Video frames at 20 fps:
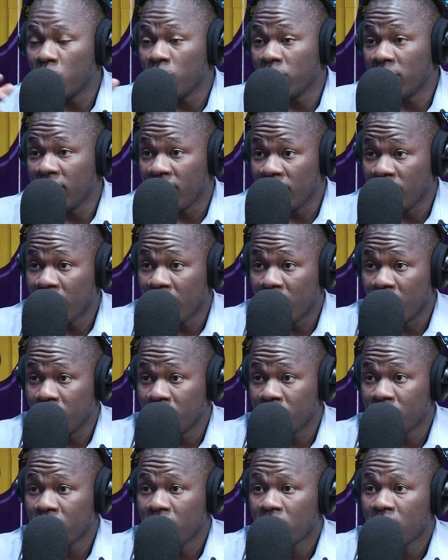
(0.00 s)
the
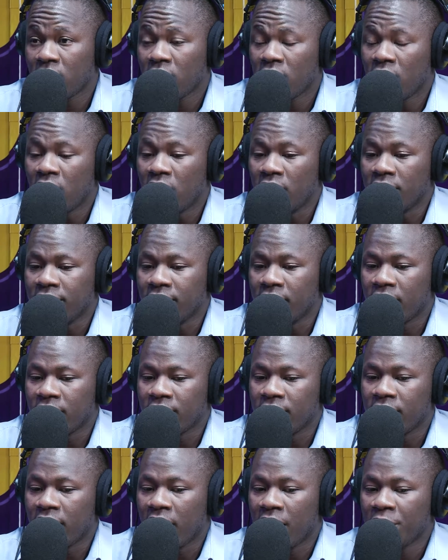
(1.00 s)
ground, and
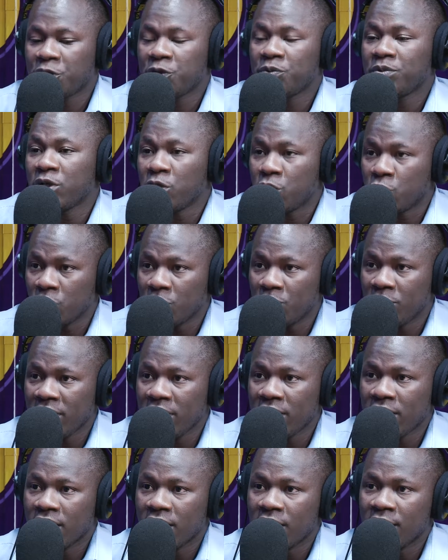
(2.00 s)
the argument would
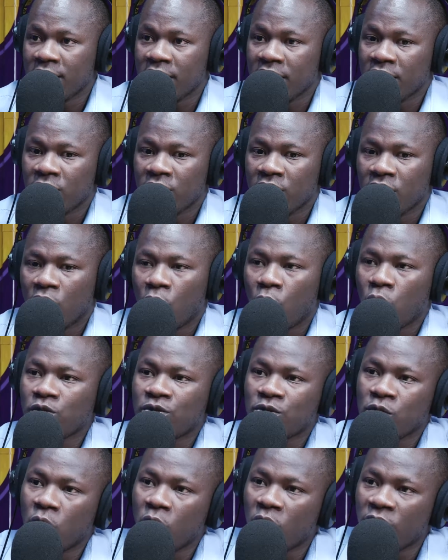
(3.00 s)
be then
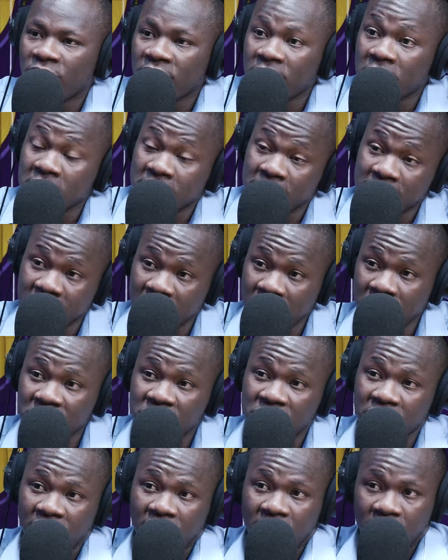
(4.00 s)
also offer the same
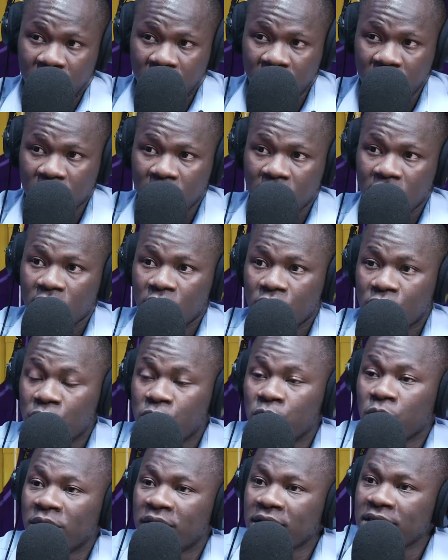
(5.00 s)
training
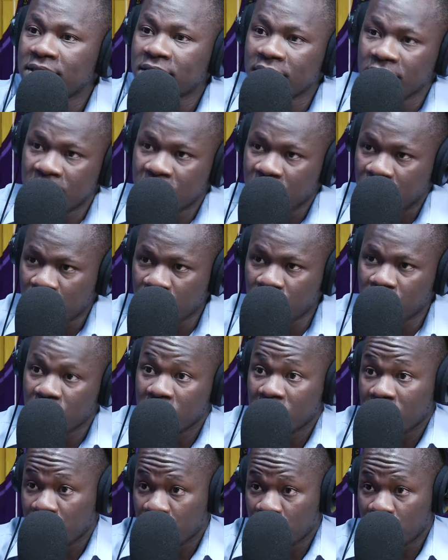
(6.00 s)
to these
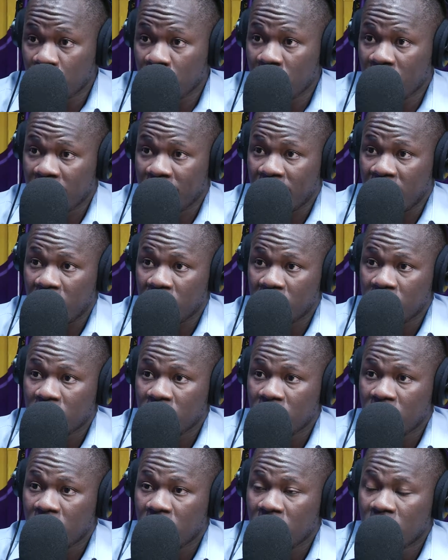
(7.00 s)
institutions that you're talking about,
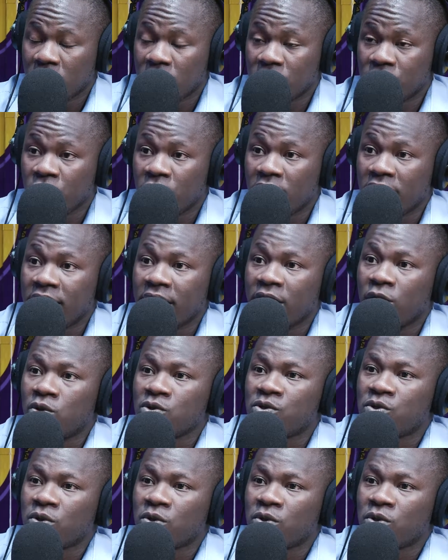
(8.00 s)
so that they also